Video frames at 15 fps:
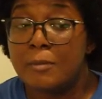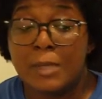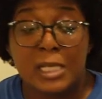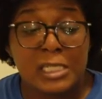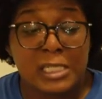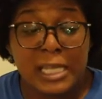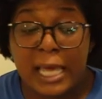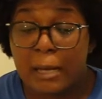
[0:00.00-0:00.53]

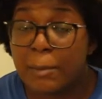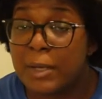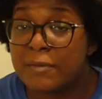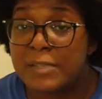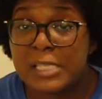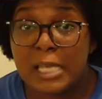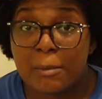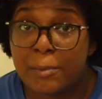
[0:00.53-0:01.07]
she had a bit of a
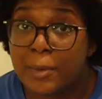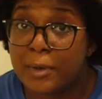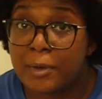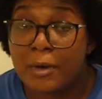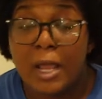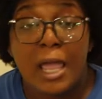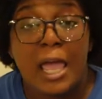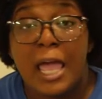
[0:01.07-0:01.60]
temper
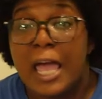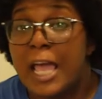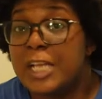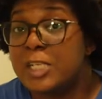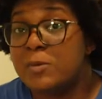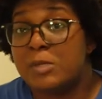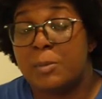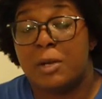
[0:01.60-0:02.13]
and
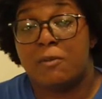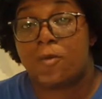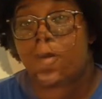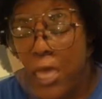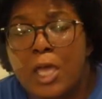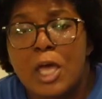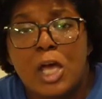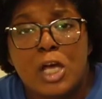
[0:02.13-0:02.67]
she was a bit of a
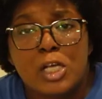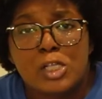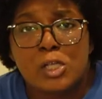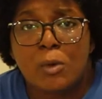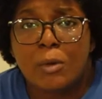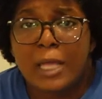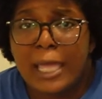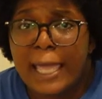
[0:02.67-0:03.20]
rep.
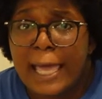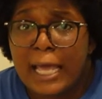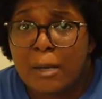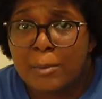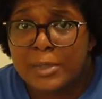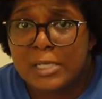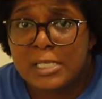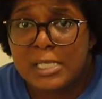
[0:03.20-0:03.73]
So they had a
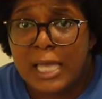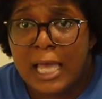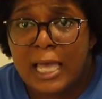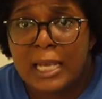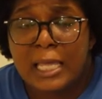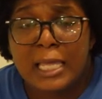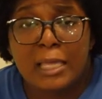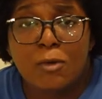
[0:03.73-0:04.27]
book sign
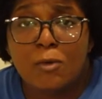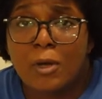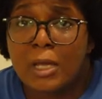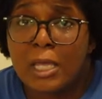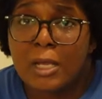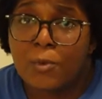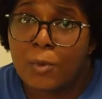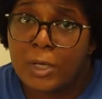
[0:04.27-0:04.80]
and he, you know, he
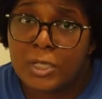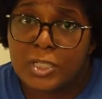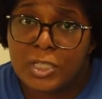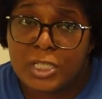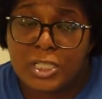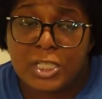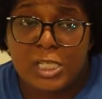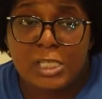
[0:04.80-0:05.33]
had a wheelchair
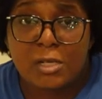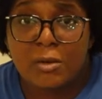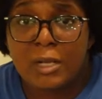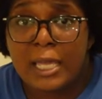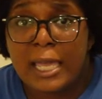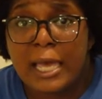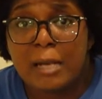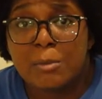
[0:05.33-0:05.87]
and shit. So
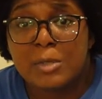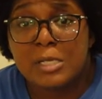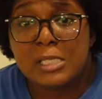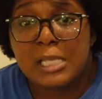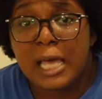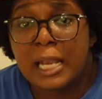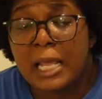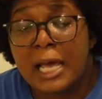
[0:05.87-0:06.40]
they had a book
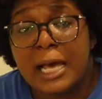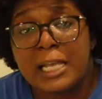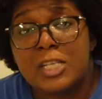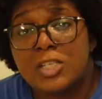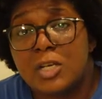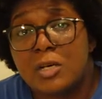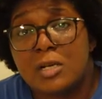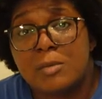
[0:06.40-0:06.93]
sign and Ani
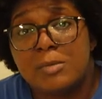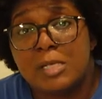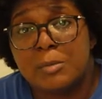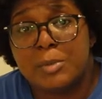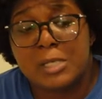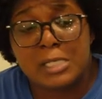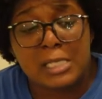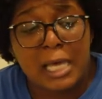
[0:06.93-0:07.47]
showed up to the
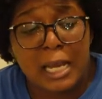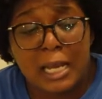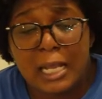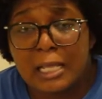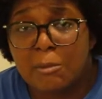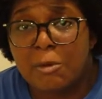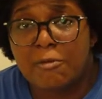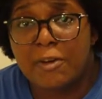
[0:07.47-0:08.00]
book sign and they
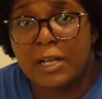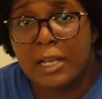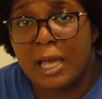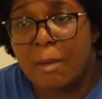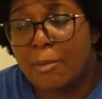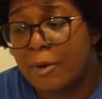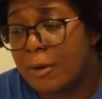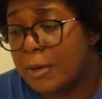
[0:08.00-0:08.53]
in the motherfucking
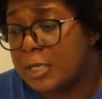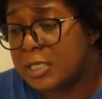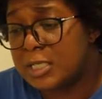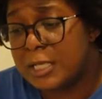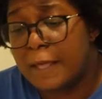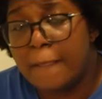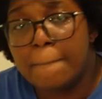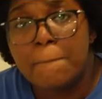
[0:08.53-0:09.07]
library and
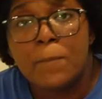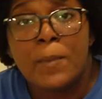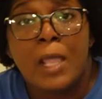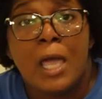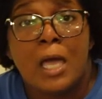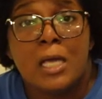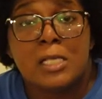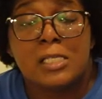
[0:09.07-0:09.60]
shit.
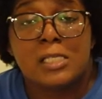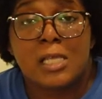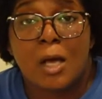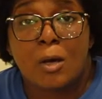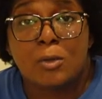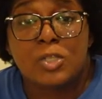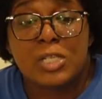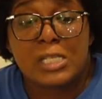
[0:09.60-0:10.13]

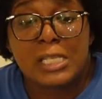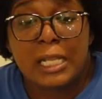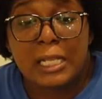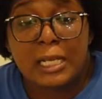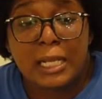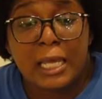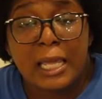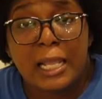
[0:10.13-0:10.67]
So she
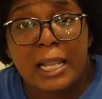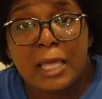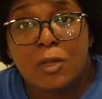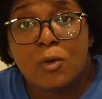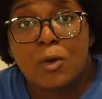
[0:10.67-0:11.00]
telling Dan like, you